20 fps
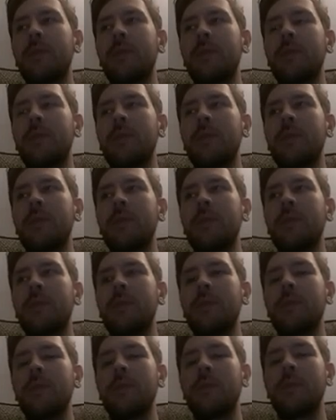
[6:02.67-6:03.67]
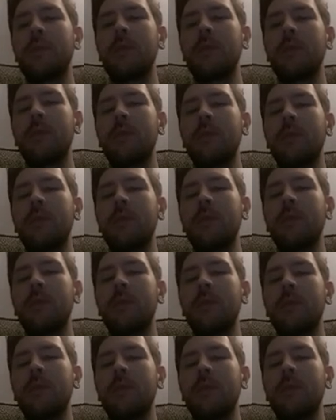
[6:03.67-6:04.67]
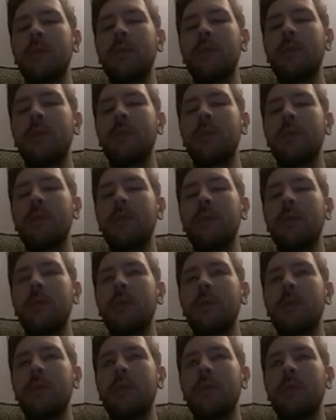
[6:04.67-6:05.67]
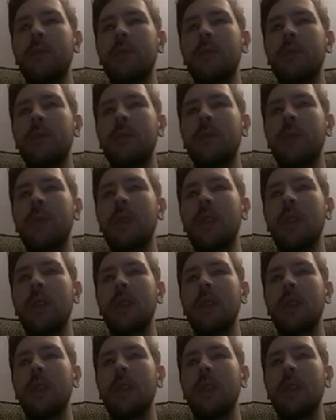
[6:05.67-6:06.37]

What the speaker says: (no one is talking)